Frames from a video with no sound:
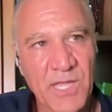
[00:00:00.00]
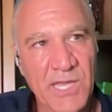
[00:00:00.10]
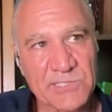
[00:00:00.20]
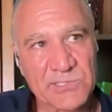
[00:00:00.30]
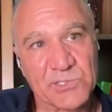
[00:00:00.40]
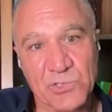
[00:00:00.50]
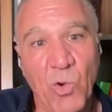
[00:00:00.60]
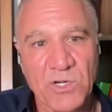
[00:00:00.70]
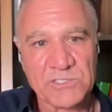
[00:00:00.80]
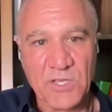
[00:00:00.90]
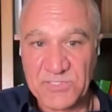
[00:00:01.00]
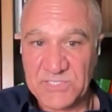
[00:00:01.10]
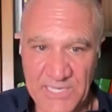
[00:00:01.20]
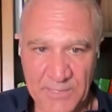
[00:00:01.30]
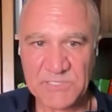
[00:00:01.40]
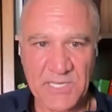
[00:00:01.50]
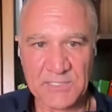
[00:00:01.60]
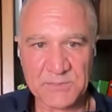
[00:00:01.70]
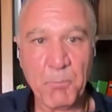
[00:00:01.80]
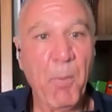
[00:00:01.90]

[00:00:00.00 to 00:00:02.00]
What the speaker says: source of stem cells,